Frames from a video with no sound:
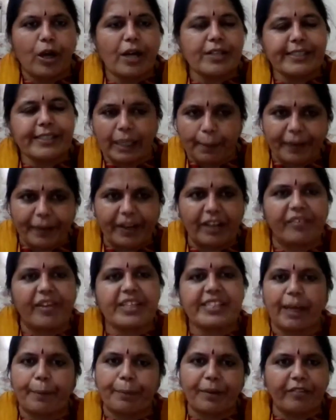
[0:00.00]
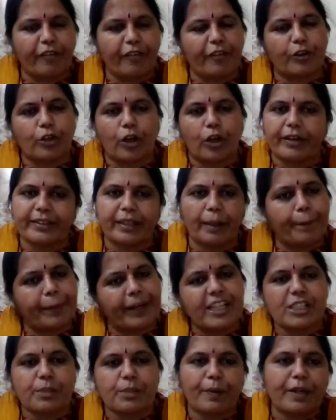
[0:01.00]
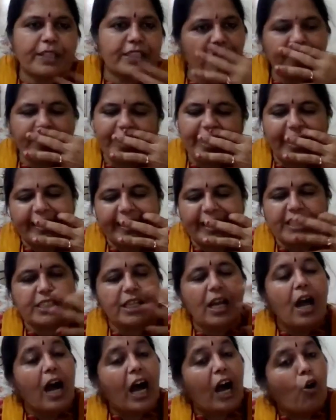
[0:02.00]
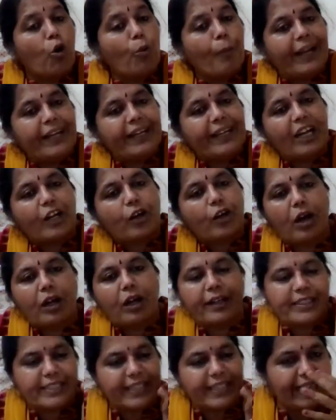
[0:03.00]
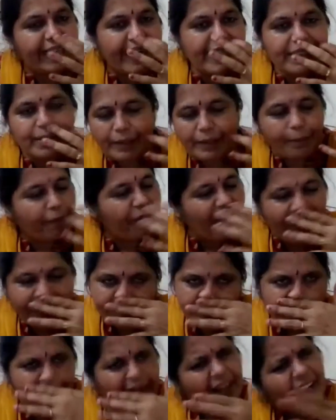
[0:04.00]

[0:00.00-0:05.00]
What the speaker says: Because in the previous chapter, you have taught them principles of inheritance. How Mendel called gene as factor.